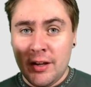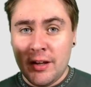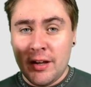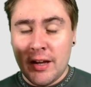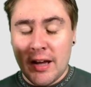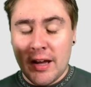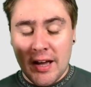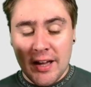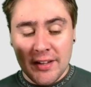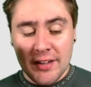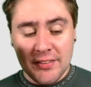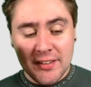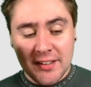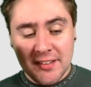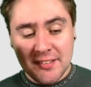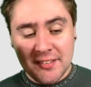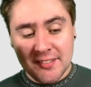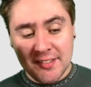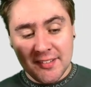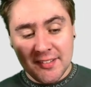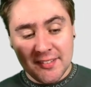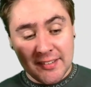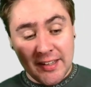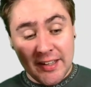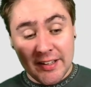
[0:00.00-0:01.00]
and this
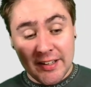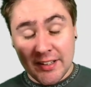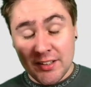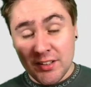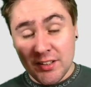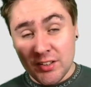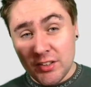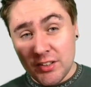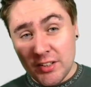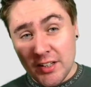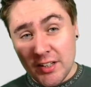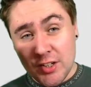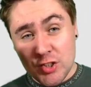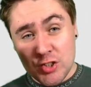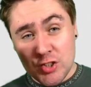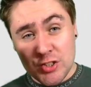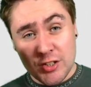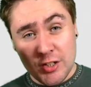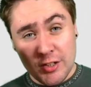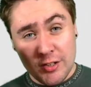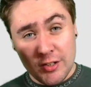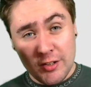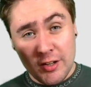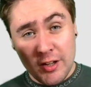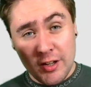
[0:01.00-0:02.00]
is a
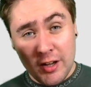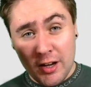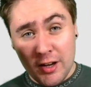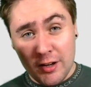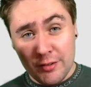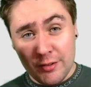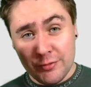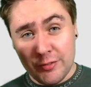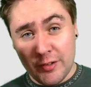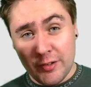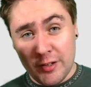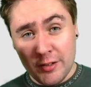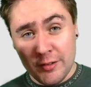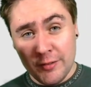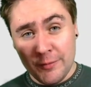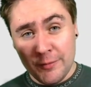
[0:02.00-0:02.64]
conditional offer.